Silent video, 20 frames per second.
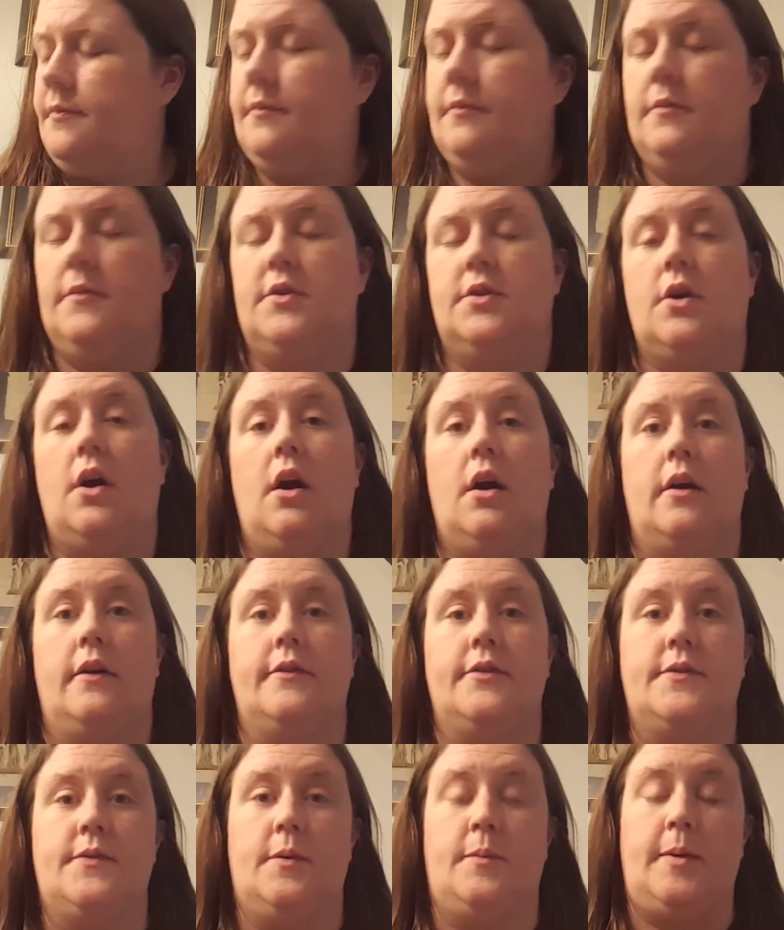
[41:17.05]

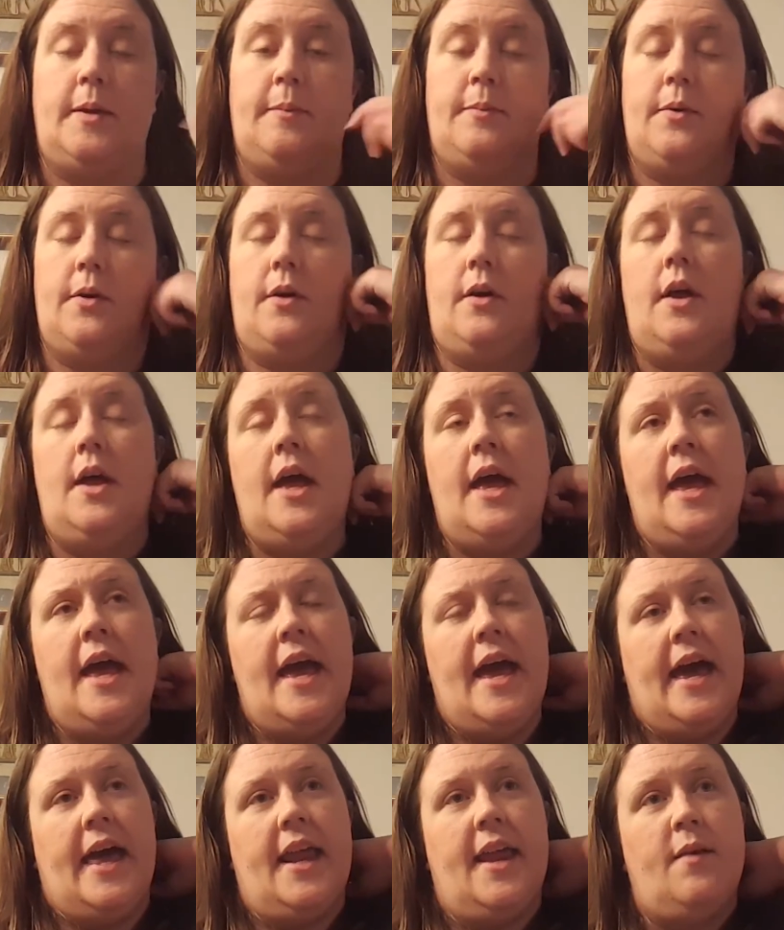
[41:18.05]
scarves for people.
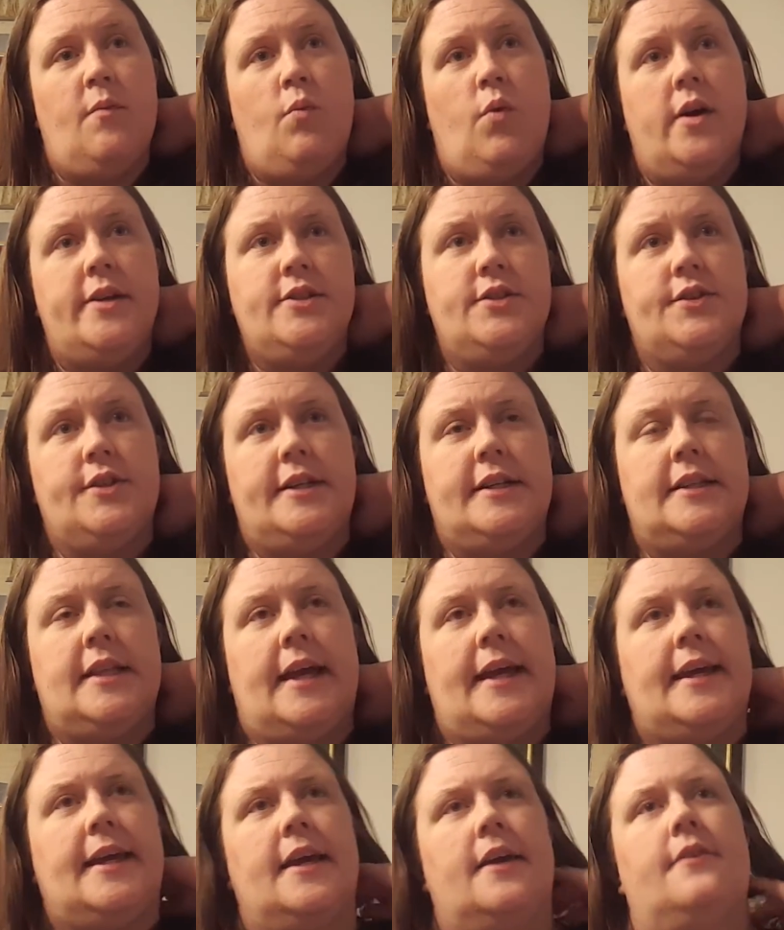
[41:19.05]
And I'm wondering,
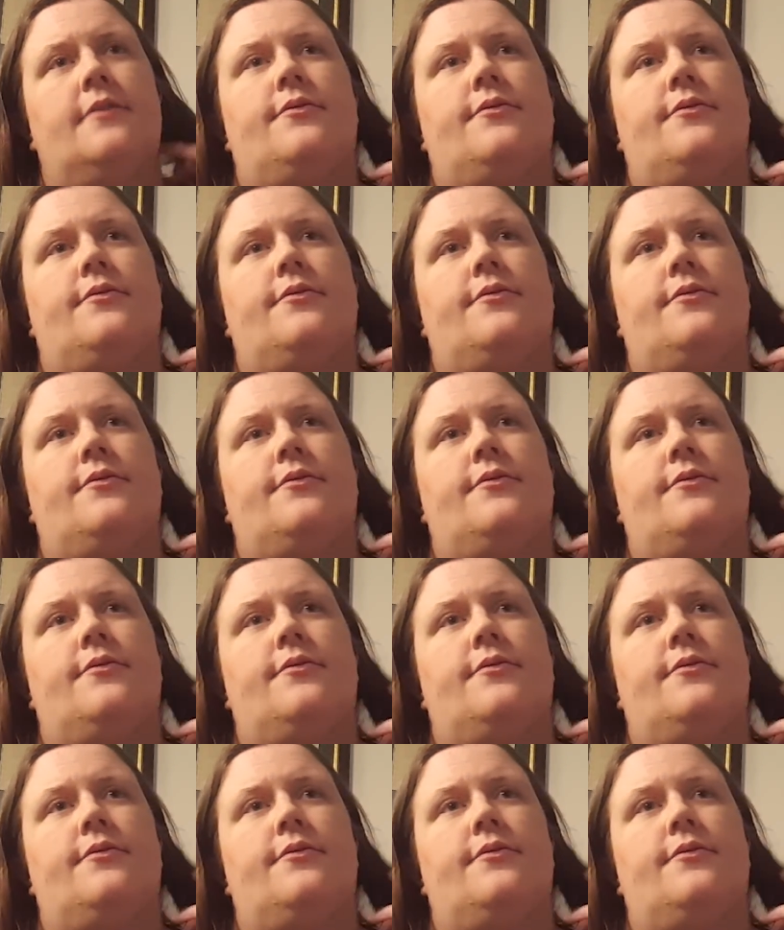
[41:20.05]
like,